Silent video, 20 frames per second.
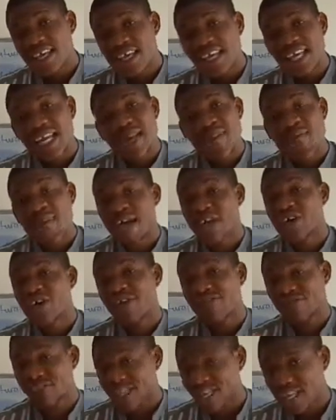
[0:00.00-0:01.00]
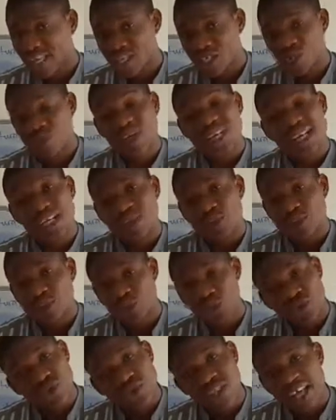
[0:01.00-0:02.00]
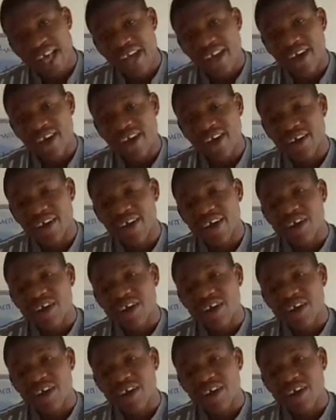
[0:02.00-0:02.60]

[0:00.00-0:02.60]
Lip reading: in a matter of days when exposed to the air.